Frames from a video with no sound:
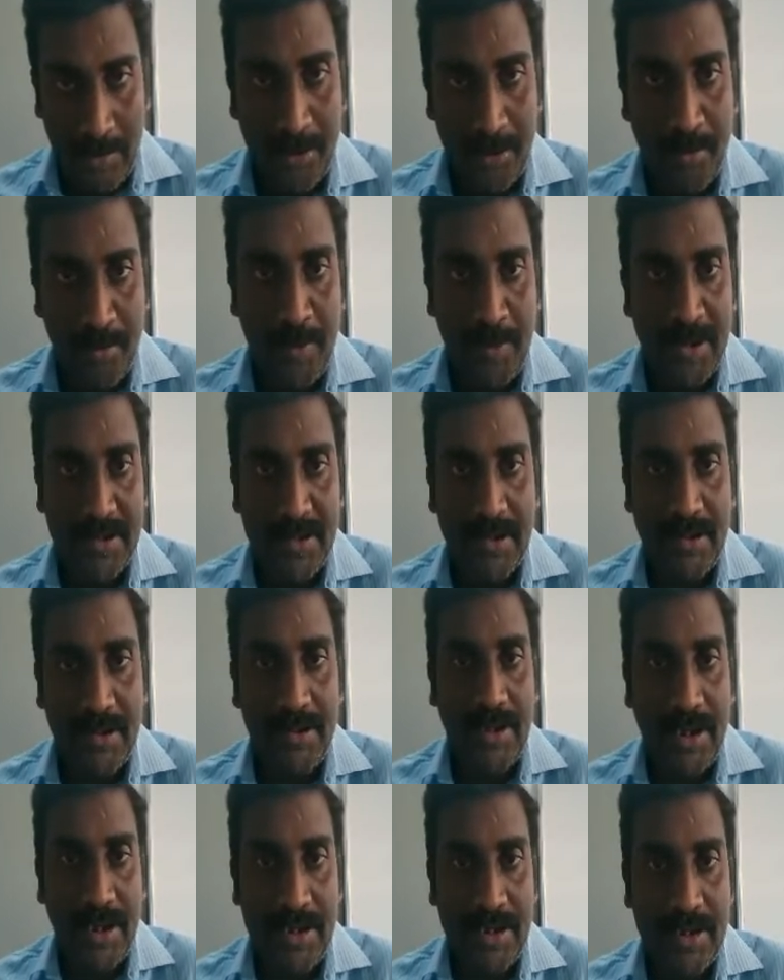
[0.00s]

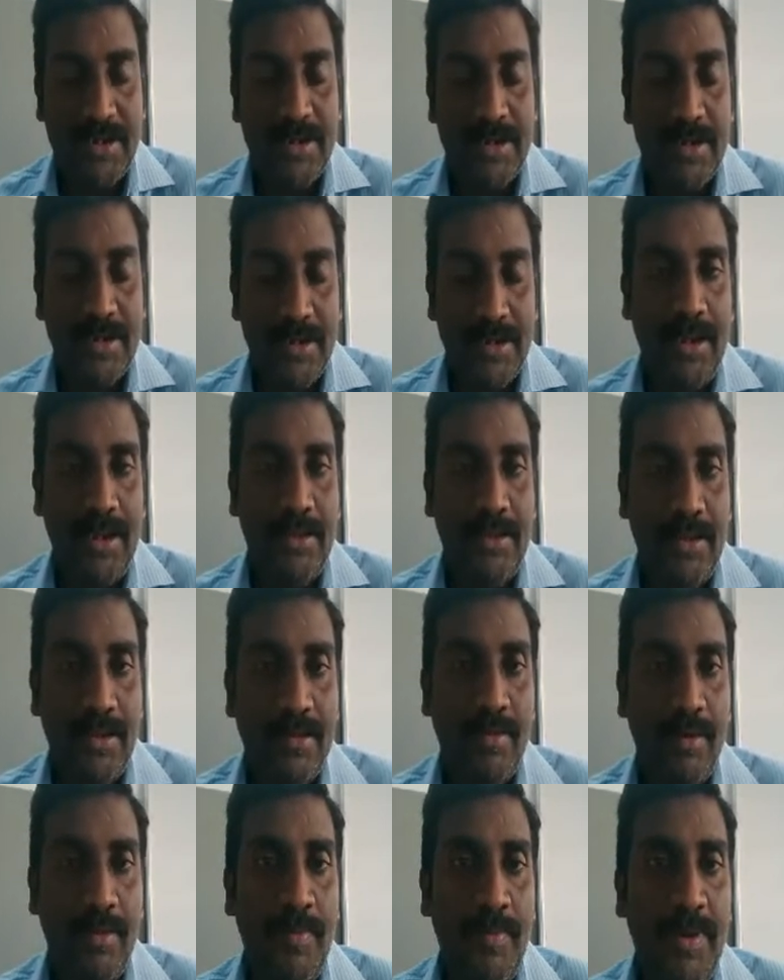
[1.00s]
percentage. Then
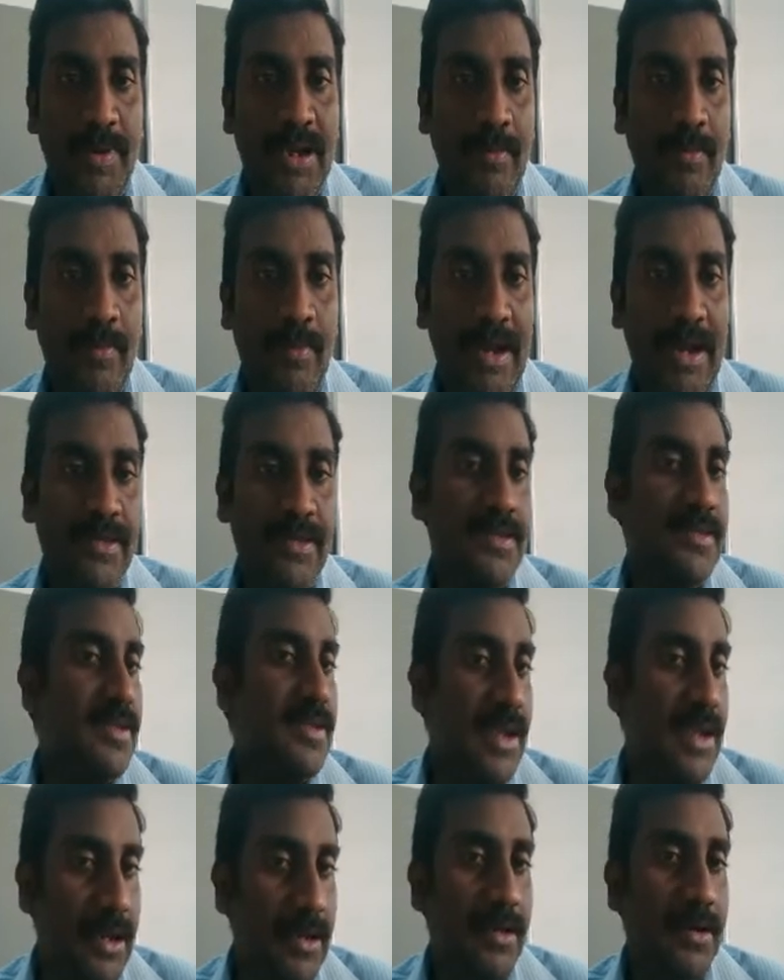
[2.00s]
this will become as a
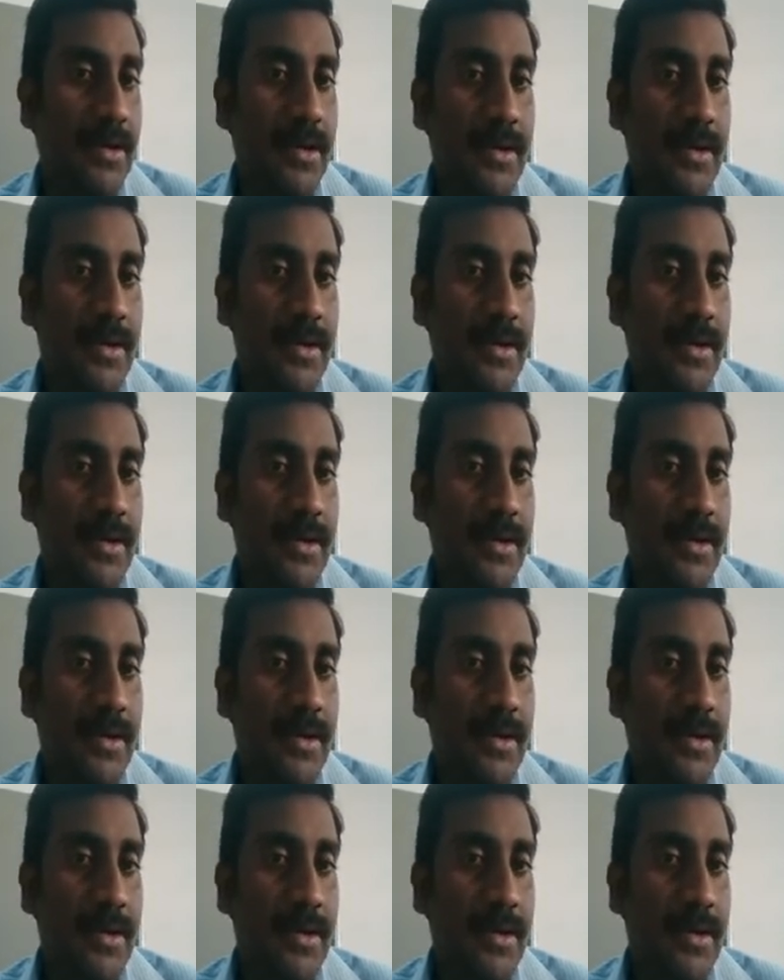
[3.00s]
steel.